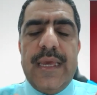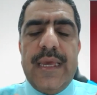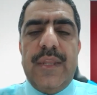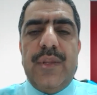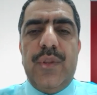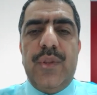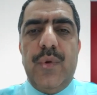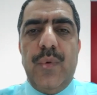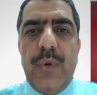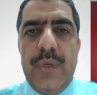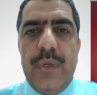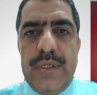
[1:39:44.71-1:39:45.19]

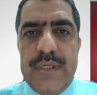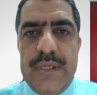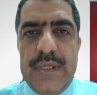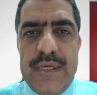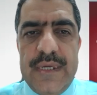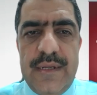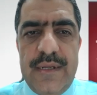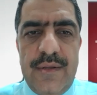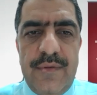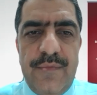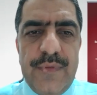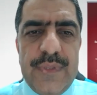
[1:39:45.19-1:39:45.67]
and you went
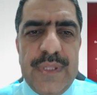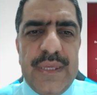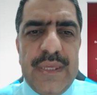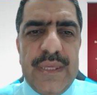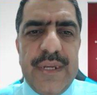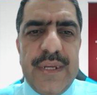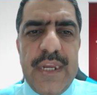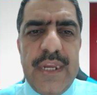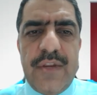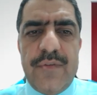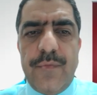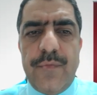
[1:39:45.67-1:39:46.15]
ahead with a
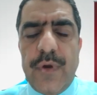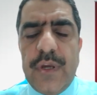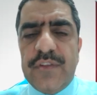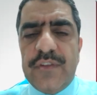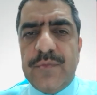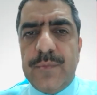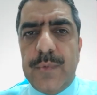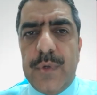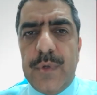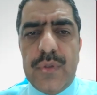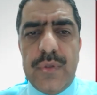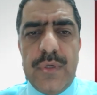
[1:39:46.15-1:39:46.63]
great
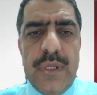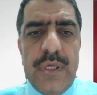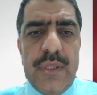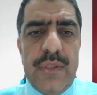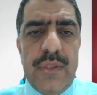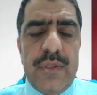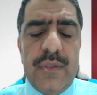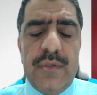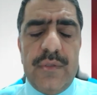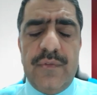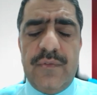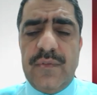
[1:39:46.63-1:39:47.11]
voice
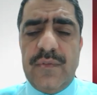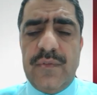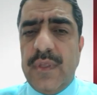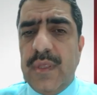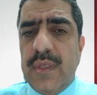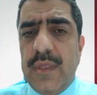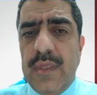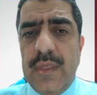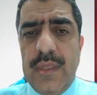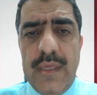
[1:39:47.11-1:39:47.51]
modulations